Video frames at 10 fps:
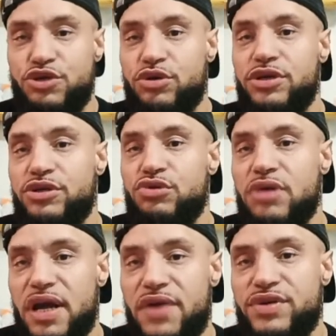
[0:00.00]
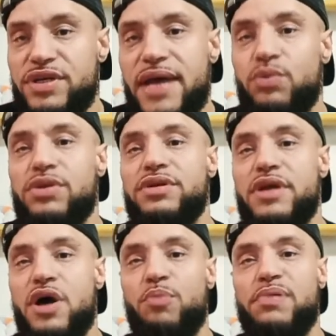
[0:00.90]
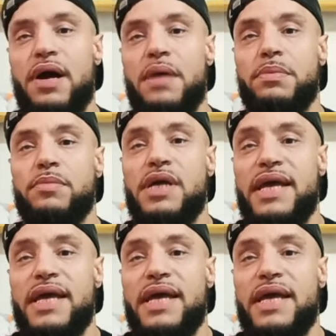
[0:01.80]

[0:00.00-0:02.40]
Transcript: you can do every day with no problem